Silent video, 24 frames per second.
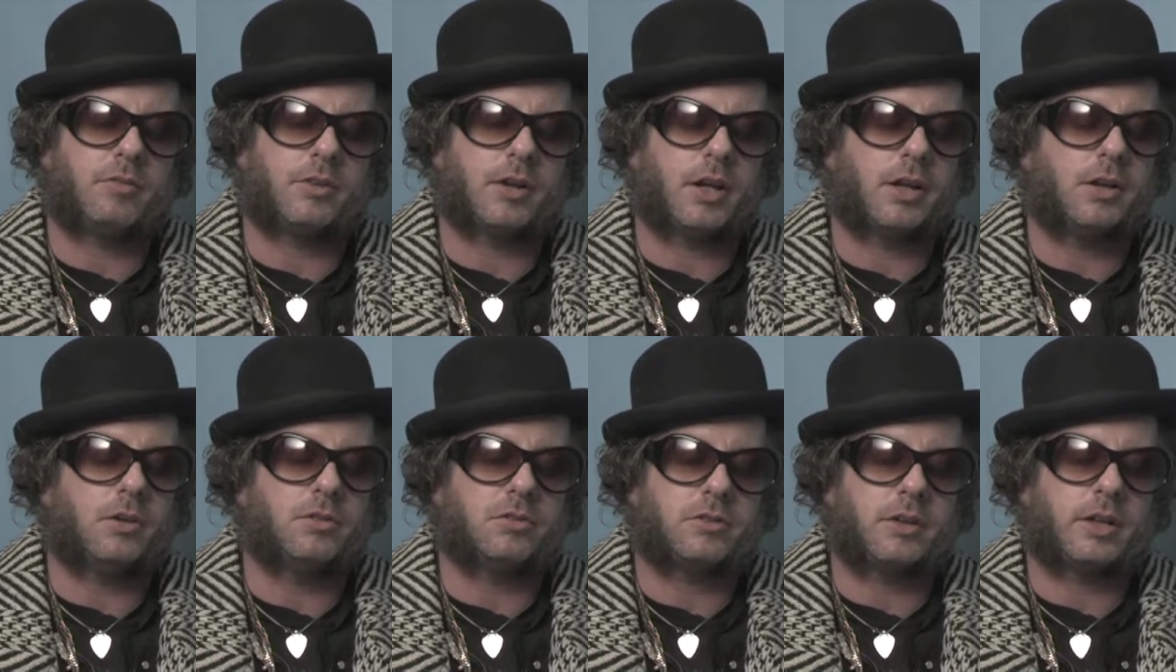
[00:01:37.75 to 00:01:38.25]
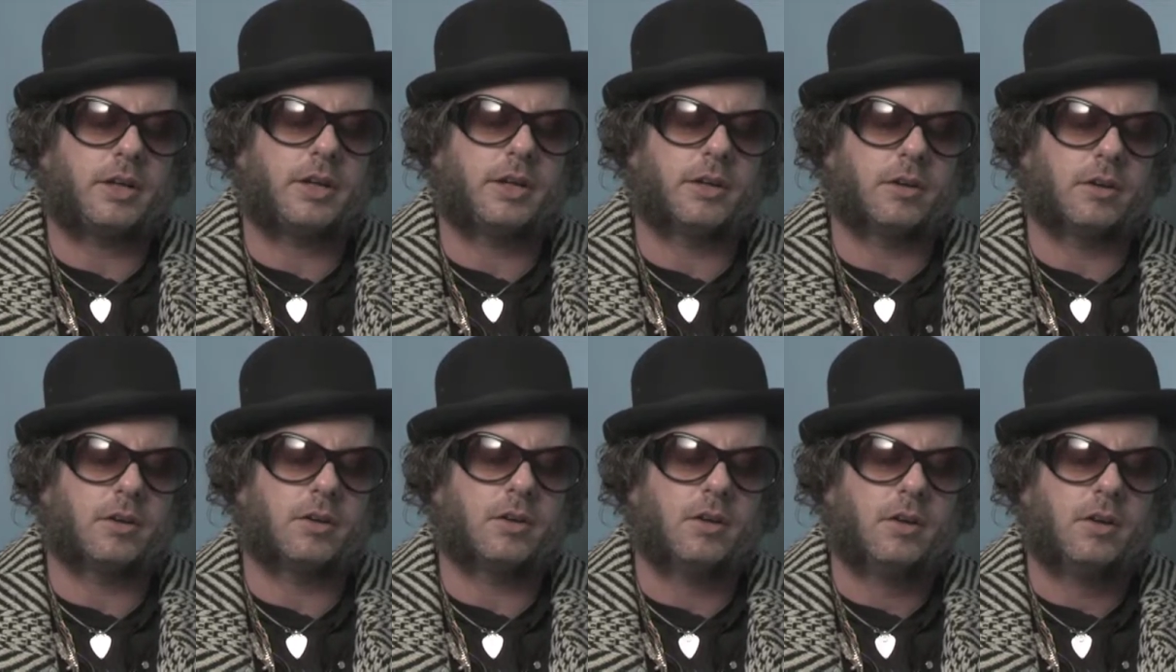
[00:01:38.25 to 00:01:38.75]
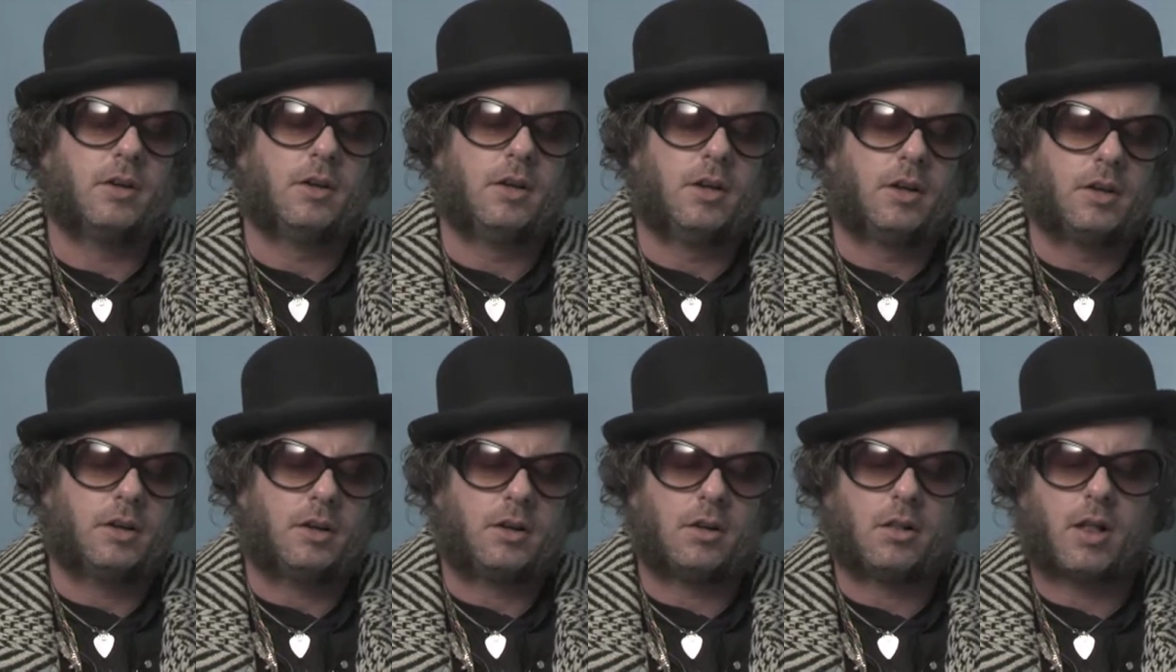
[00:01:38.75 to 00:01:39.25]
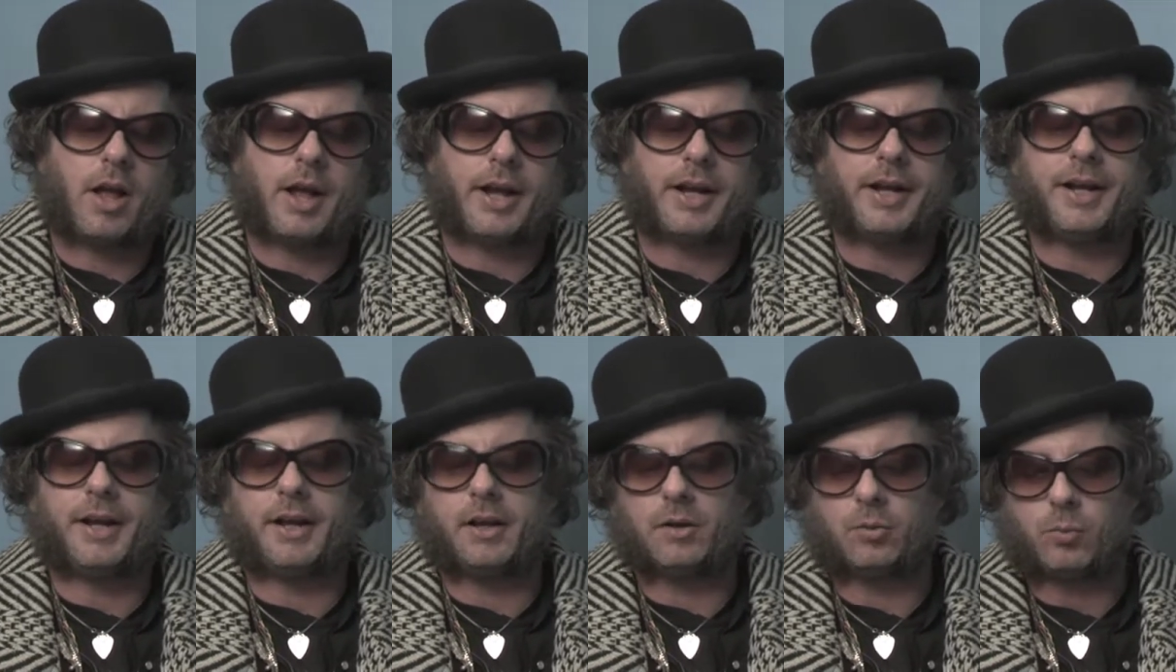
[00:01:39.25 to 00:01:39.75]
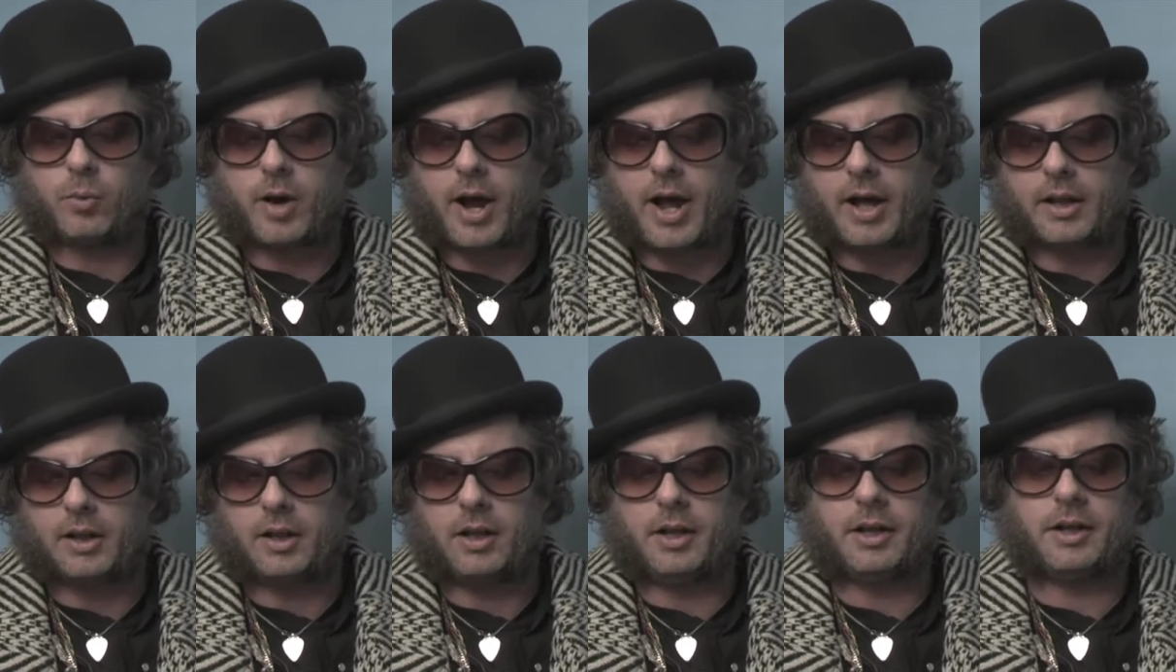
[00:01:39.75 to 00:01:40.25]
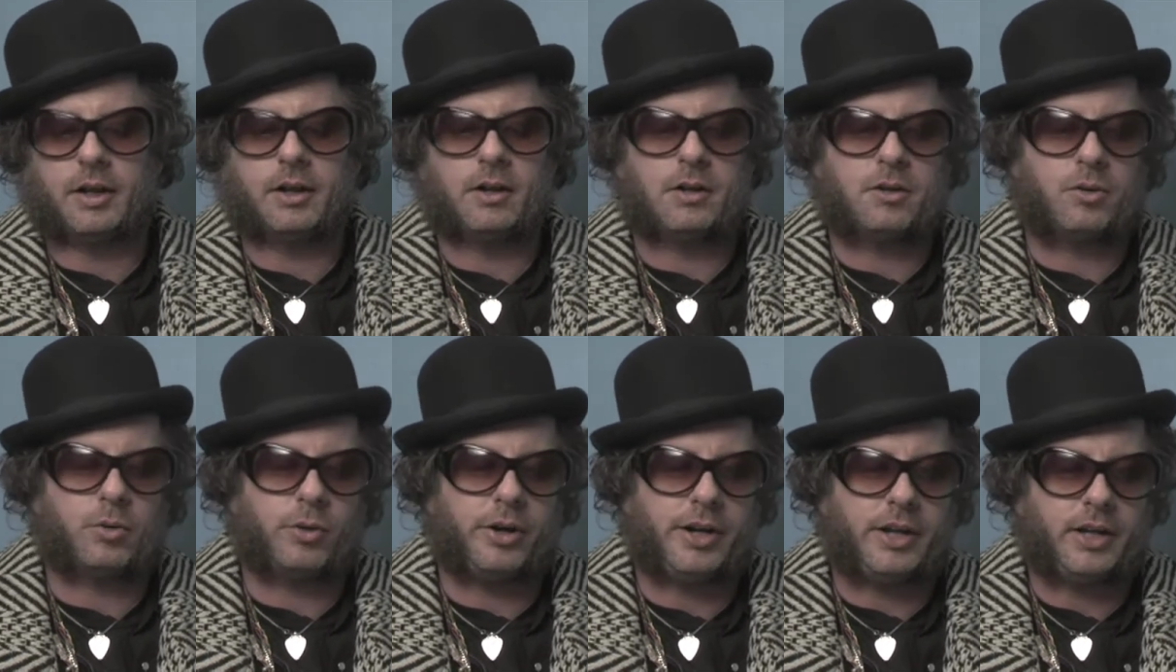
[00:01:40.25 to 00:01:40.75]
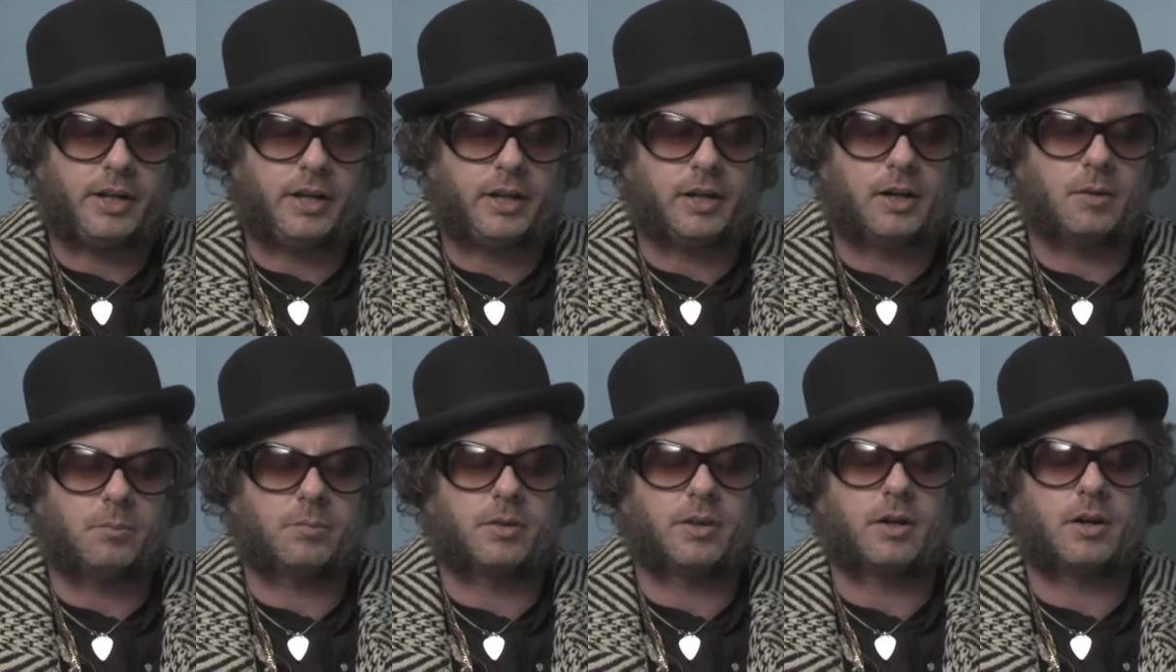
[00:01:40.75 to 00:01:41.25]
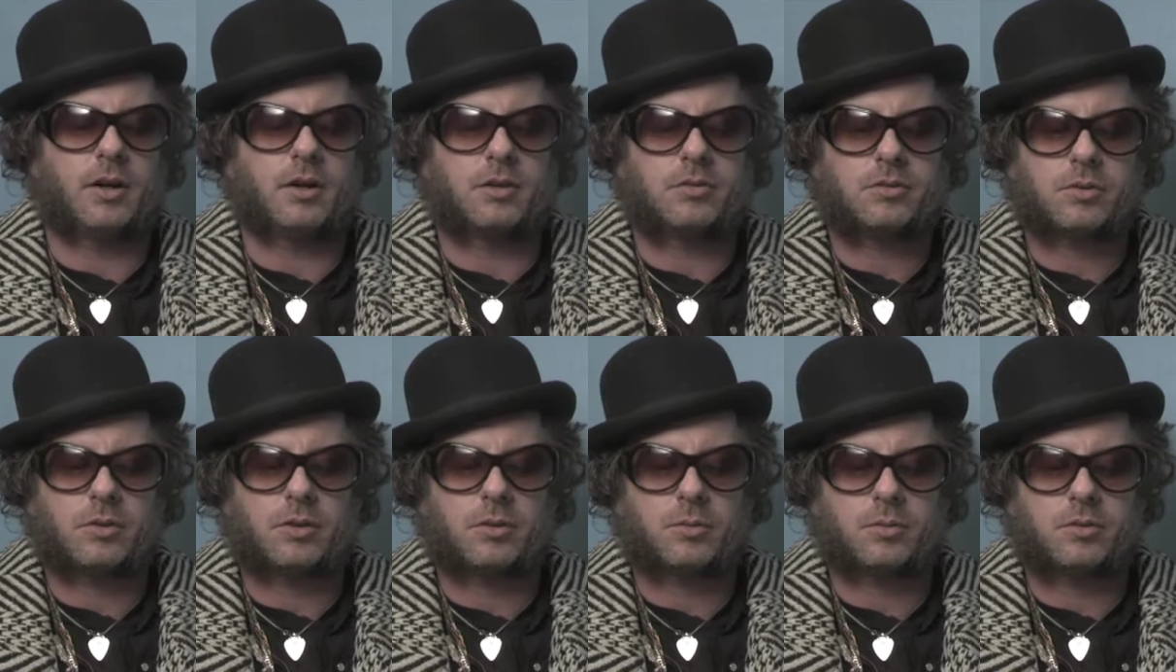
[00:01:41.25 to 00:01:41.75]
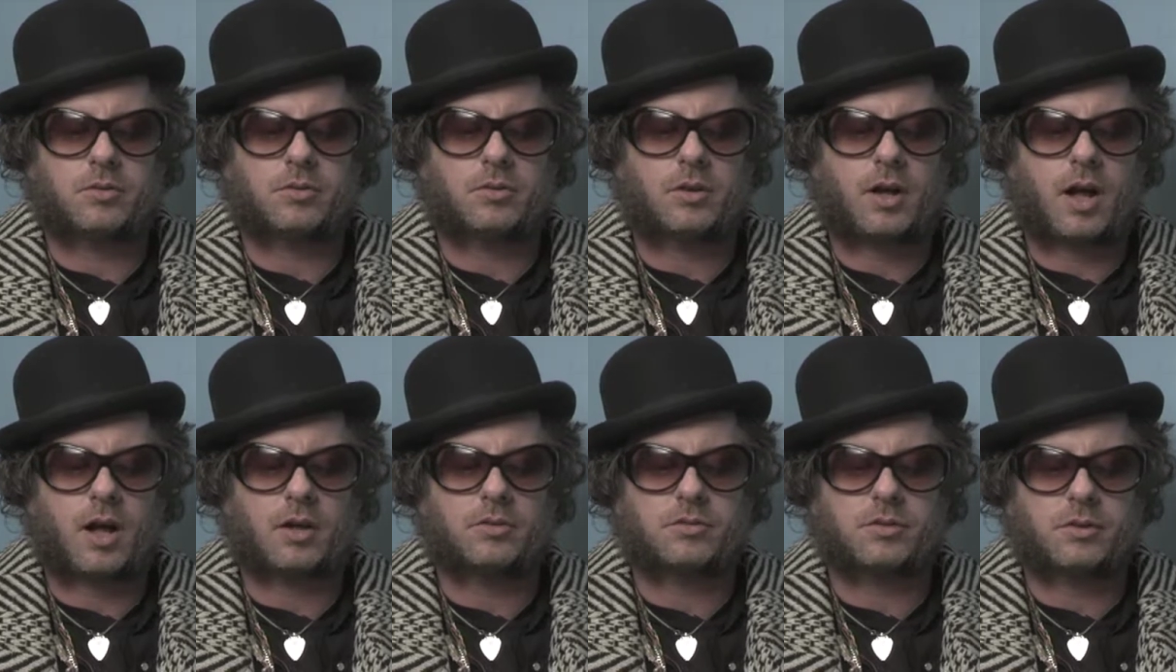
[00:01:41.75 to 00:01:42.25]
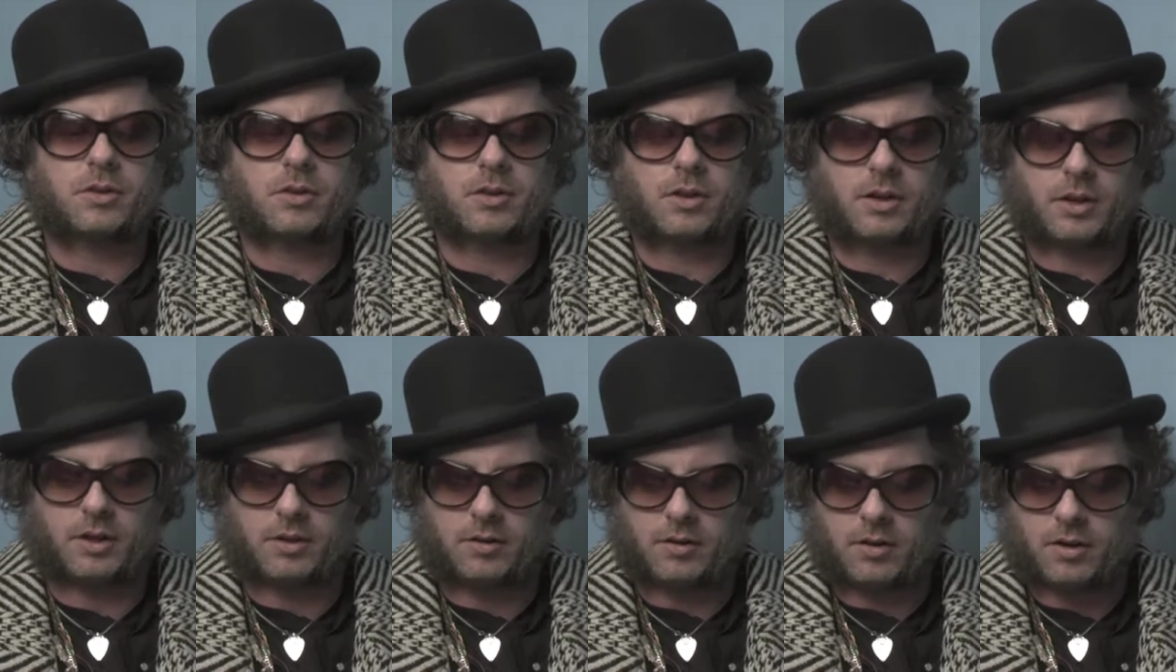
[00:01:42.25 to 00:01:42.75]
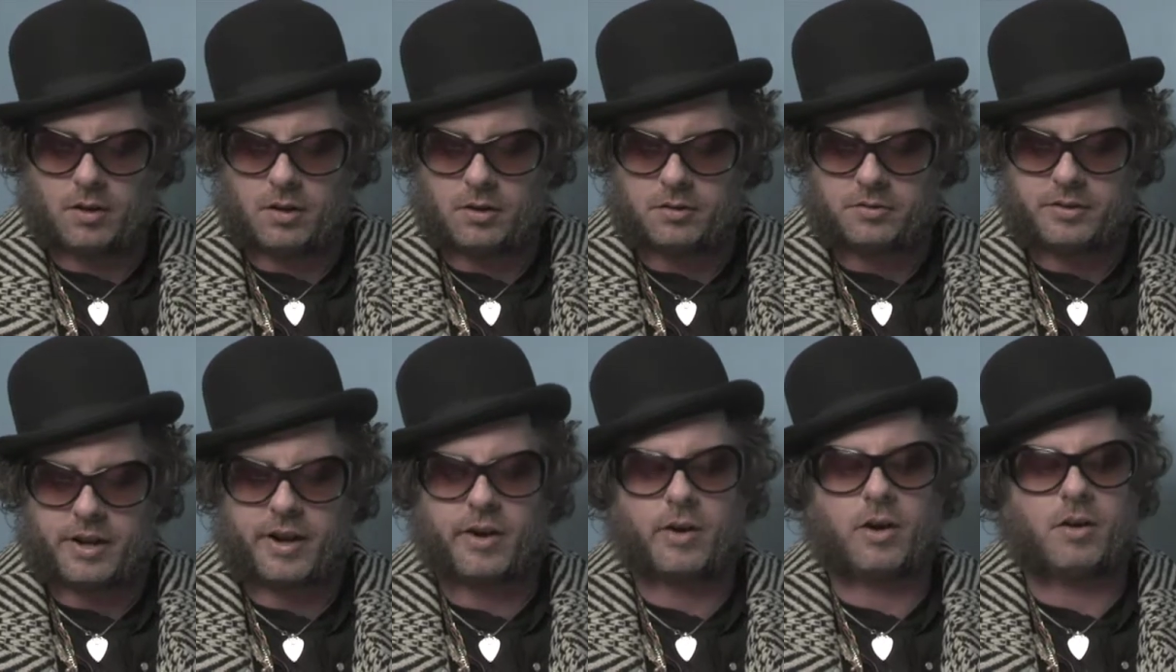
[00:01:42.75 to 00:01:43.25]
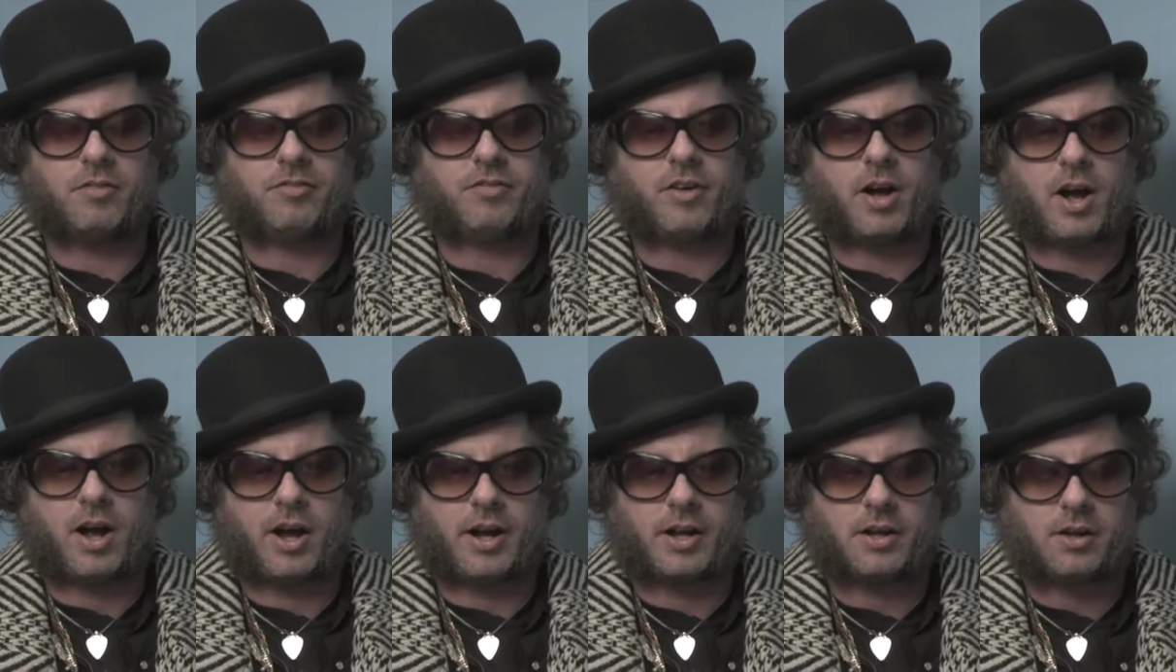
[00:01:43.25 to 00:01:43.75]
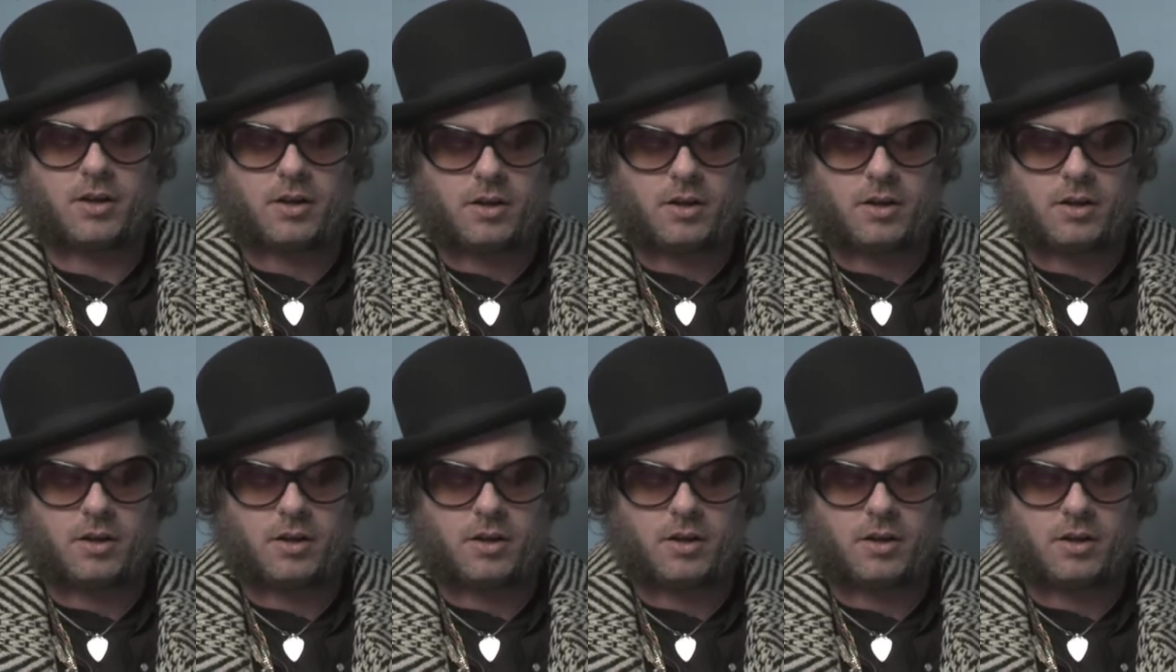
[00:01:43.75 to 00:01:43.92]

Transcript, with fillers: And I used to hear clanging and rattling and creaking up there, so I was constantly terrified.